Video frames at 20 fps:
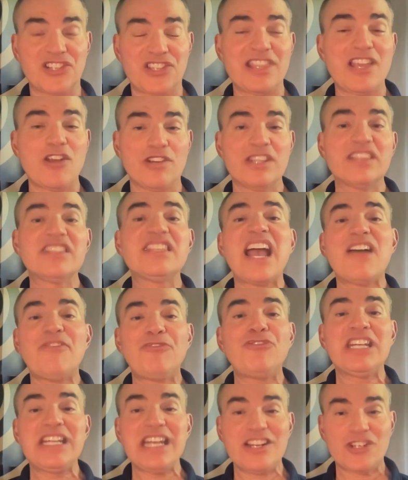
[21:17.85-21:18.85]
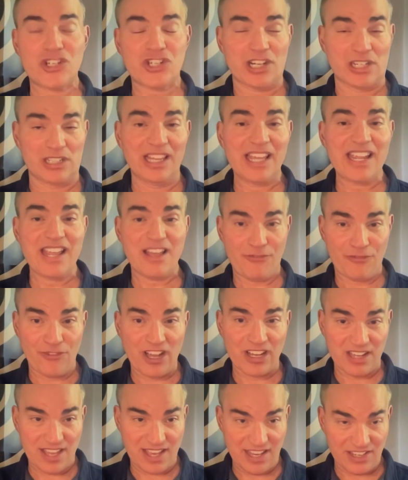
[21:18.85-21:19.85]
They're definitionally a
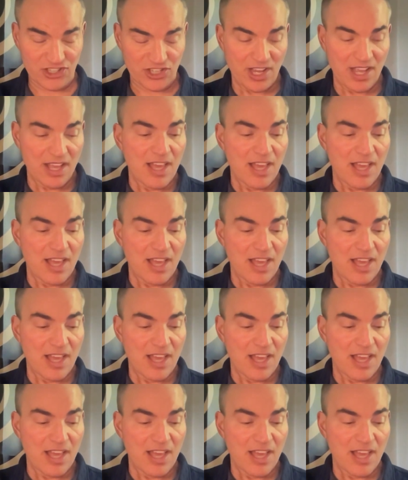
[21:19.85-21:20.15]
fungus.